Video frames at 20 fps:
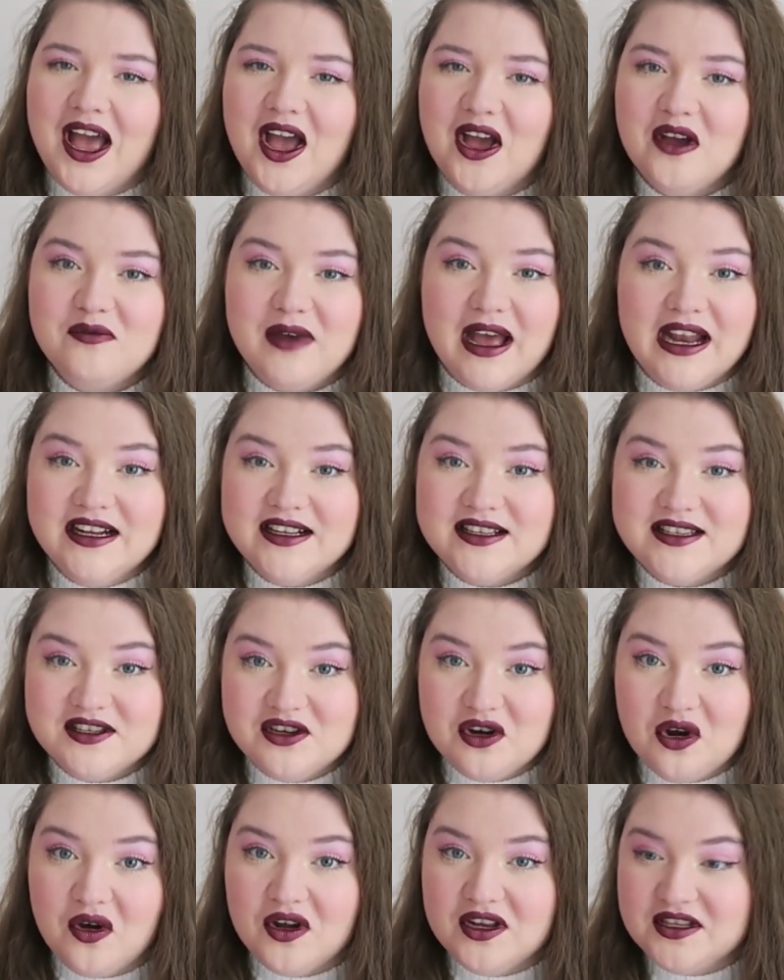um, and it's
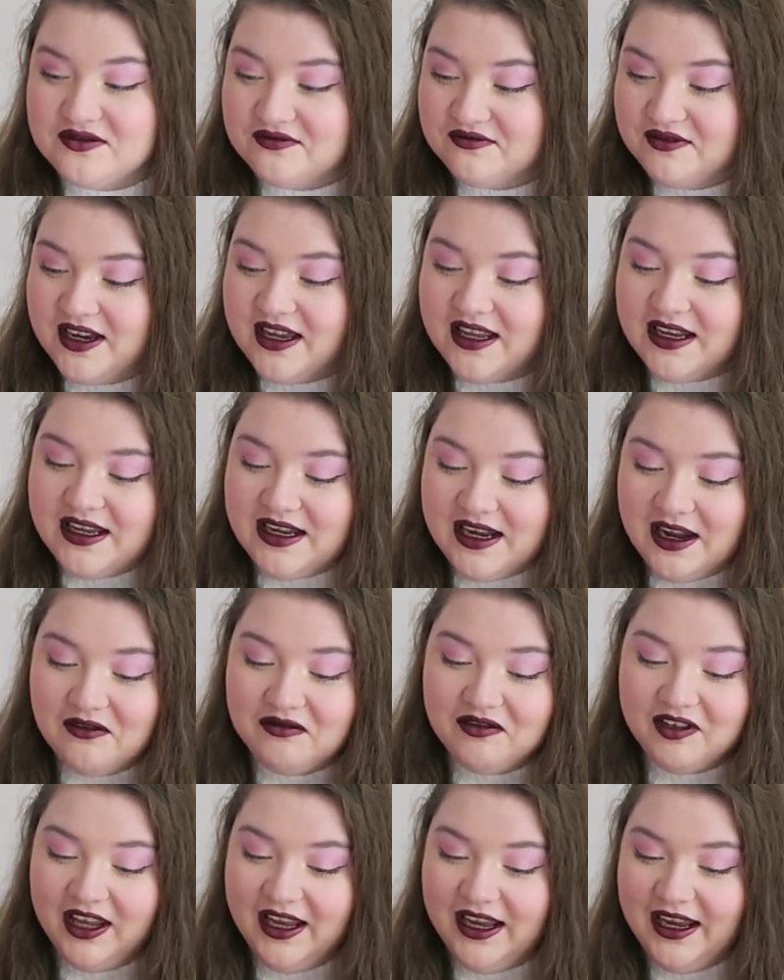not, it's really
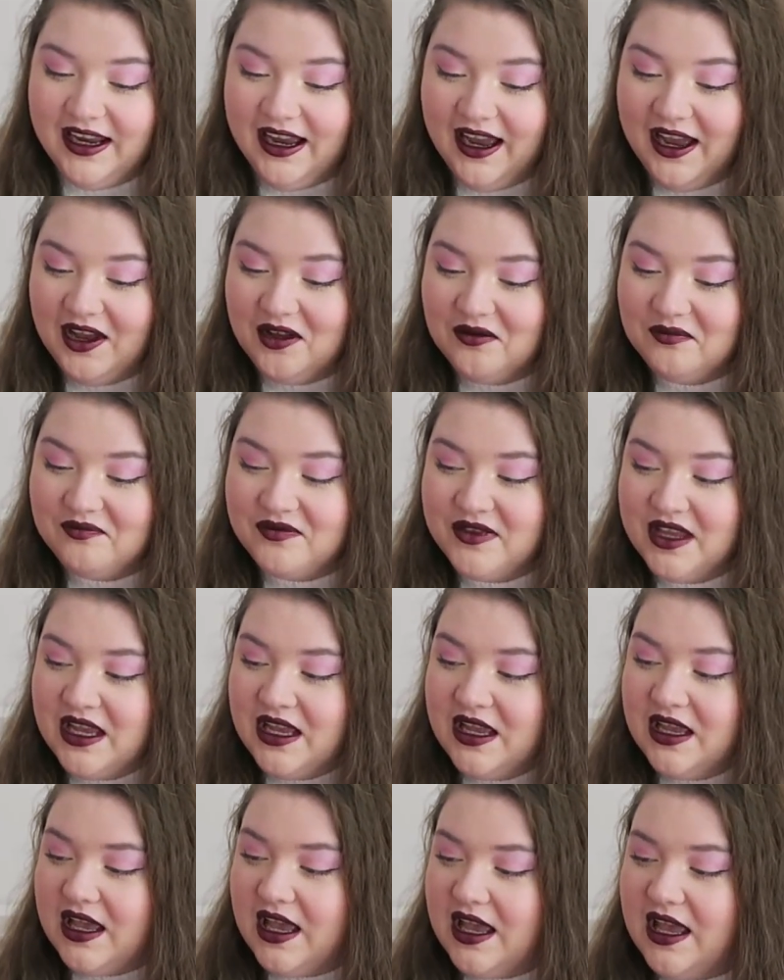lovely. Um,
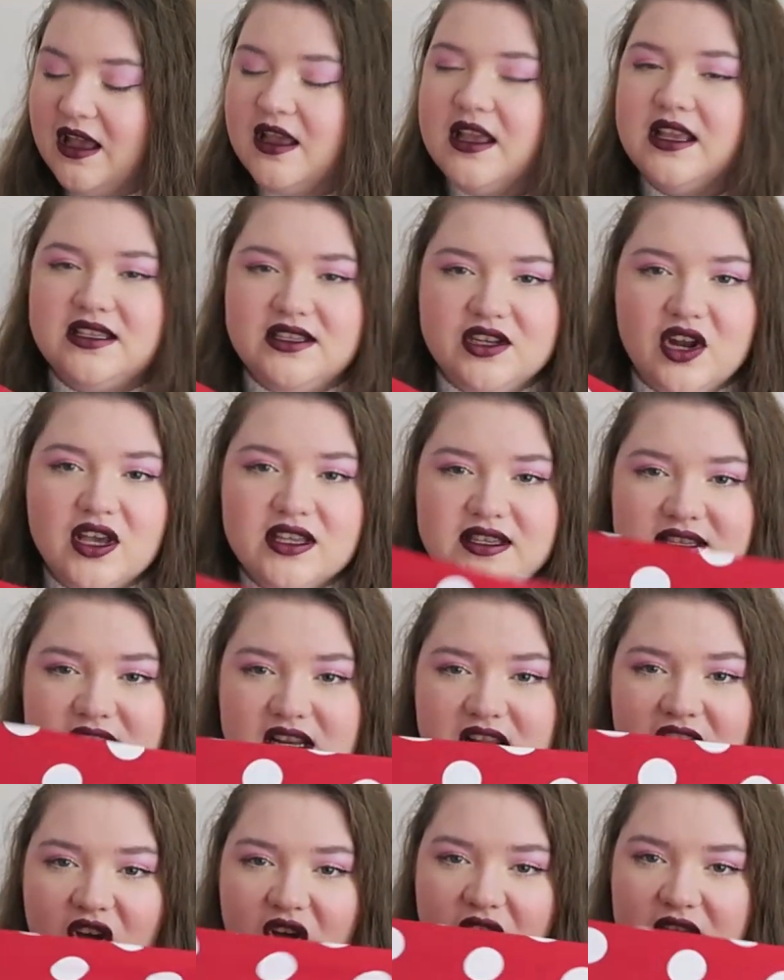it's nice
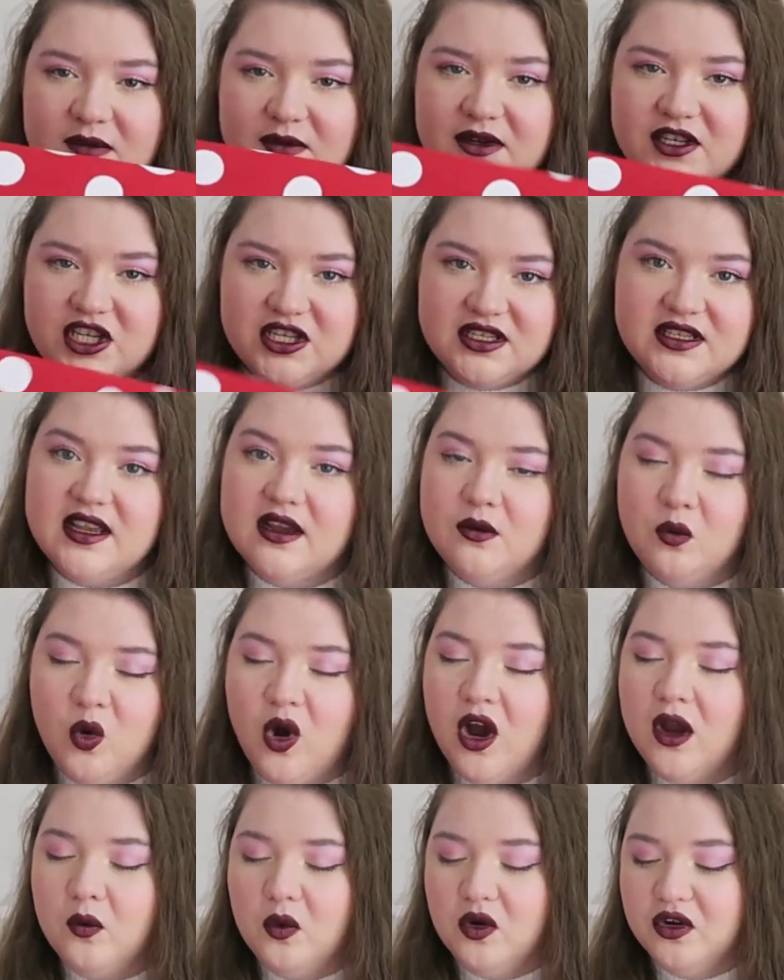and light, which is
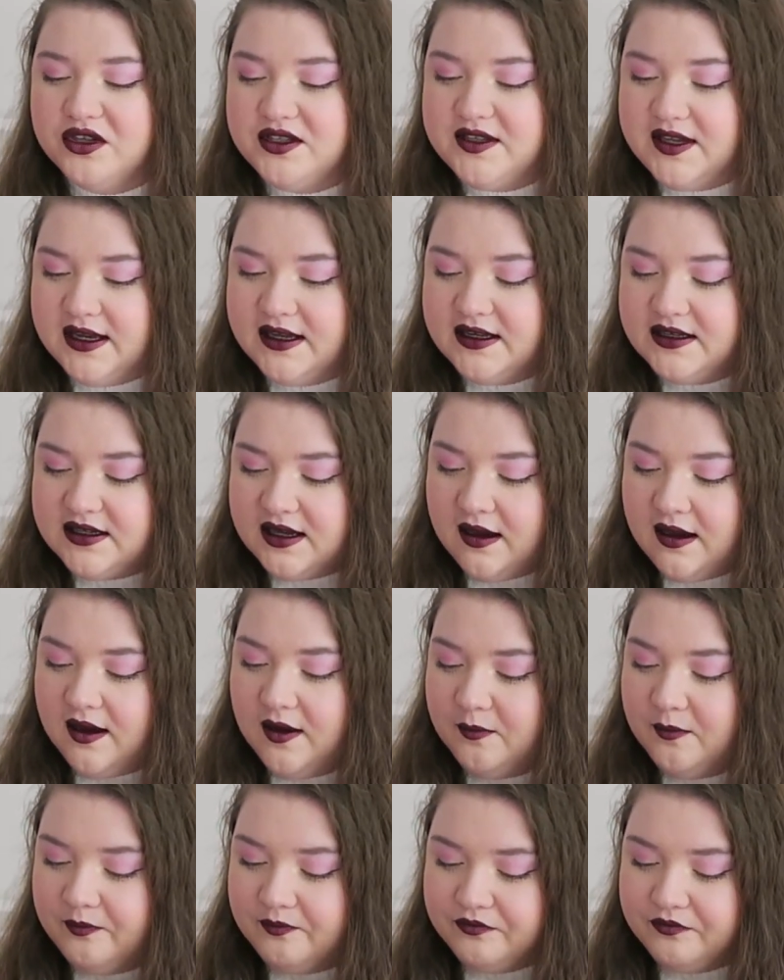what I wanted,
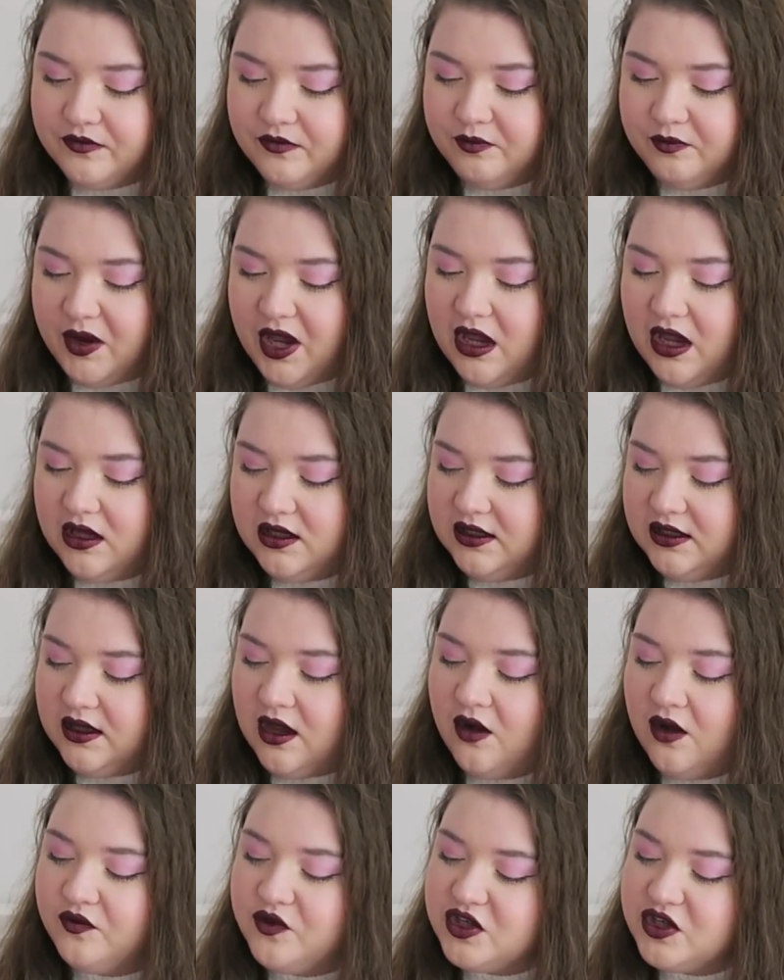um, but
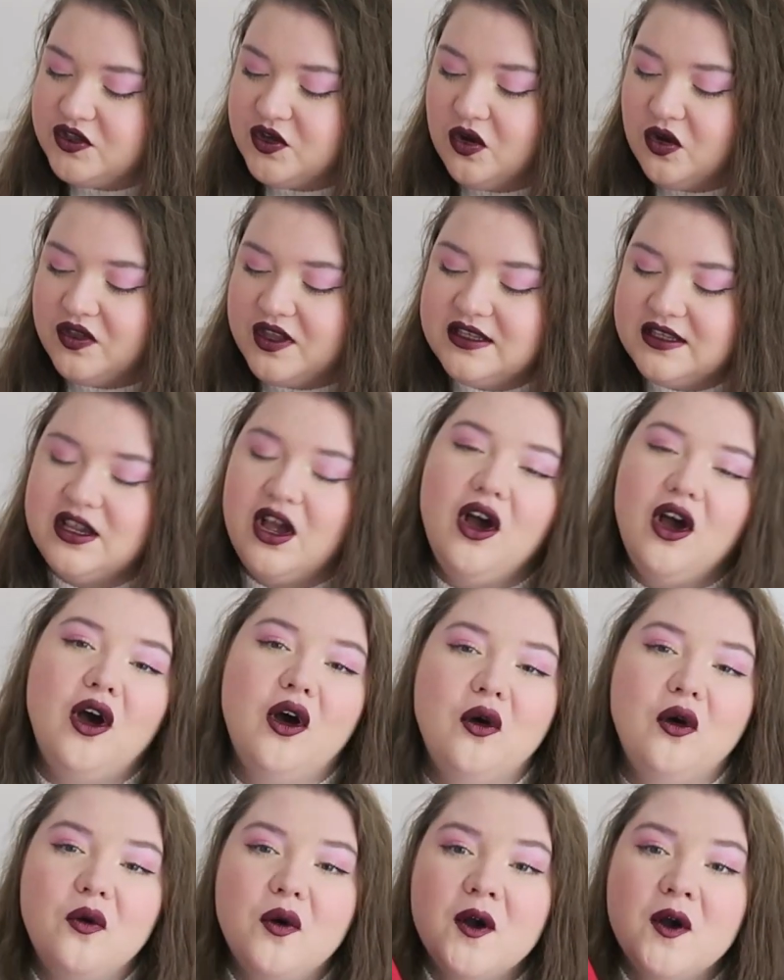I've just got this
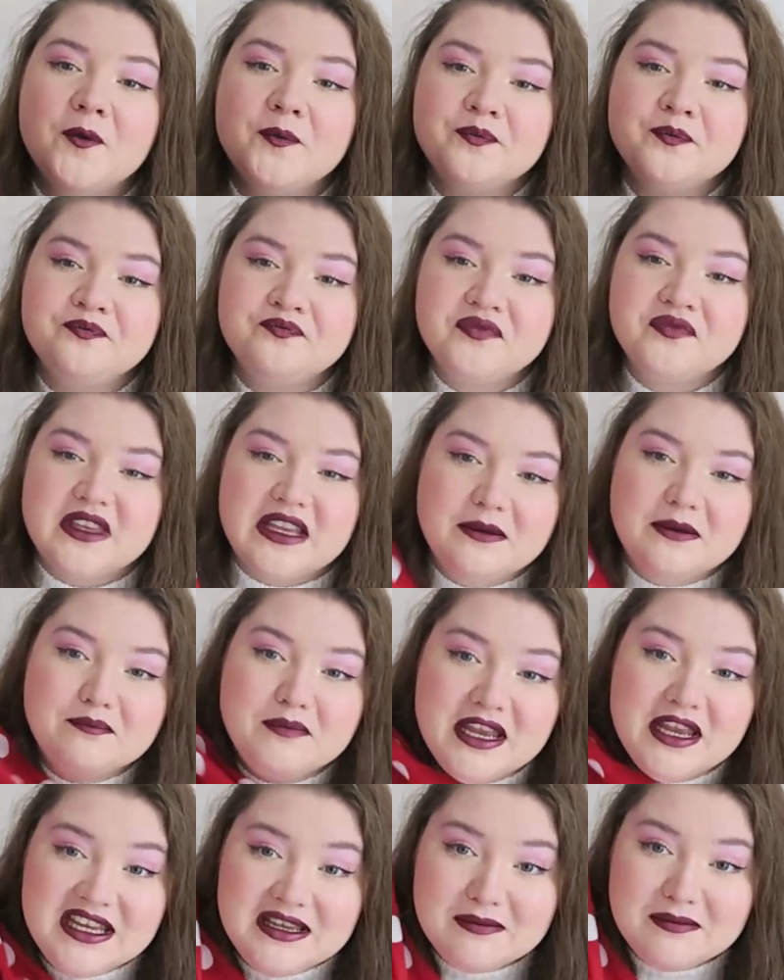whole
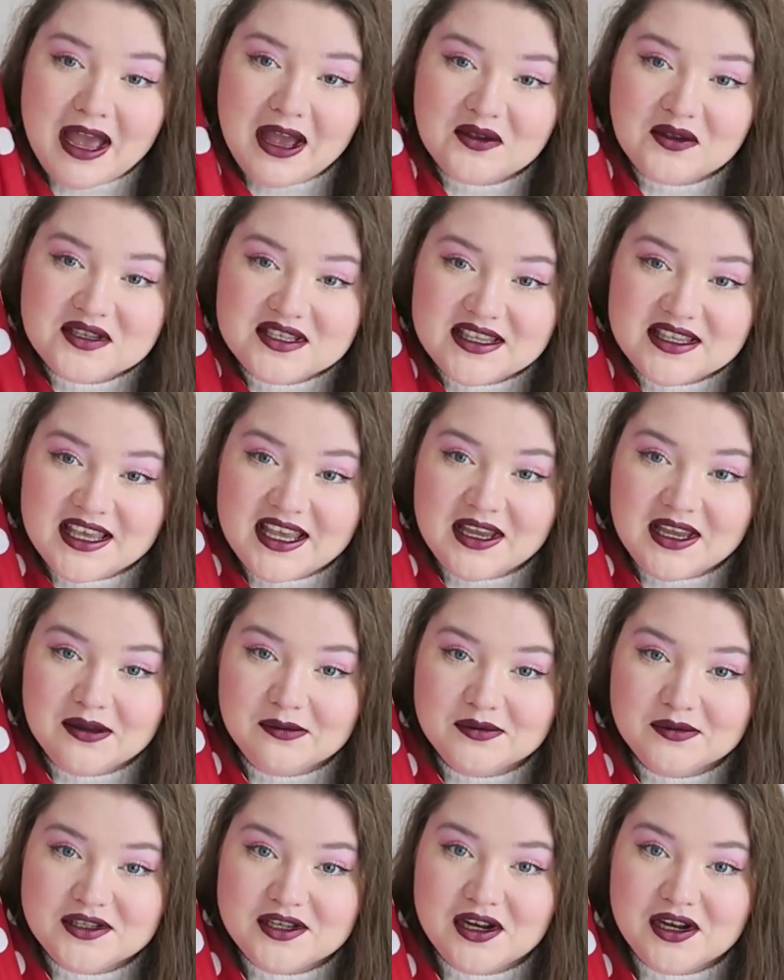Minnie Mouse
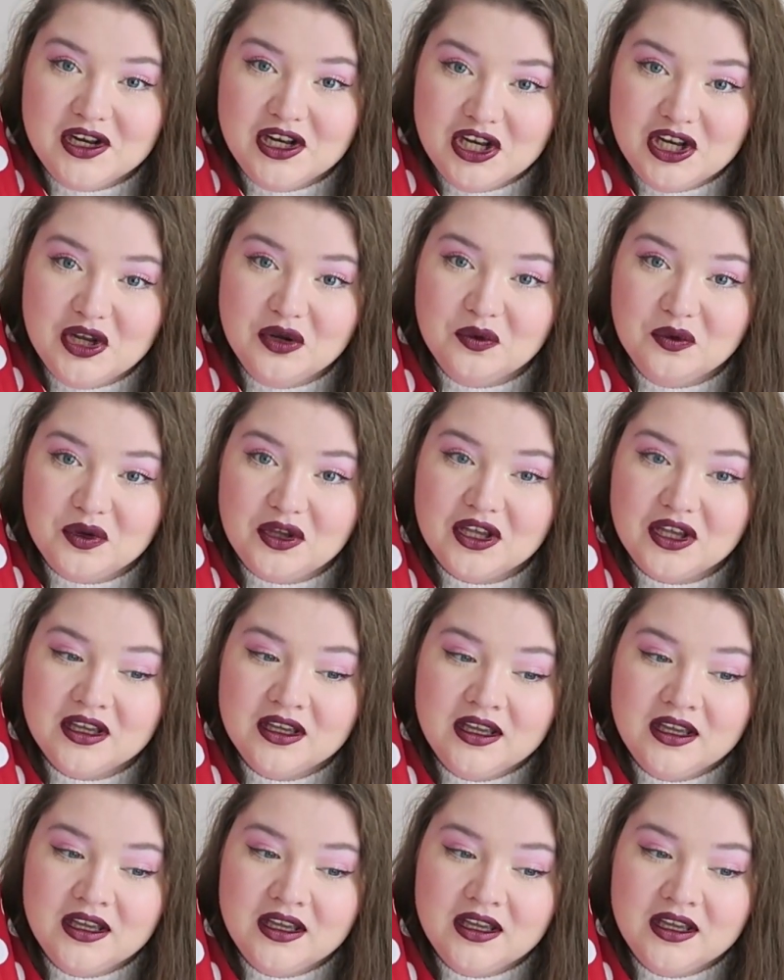themed look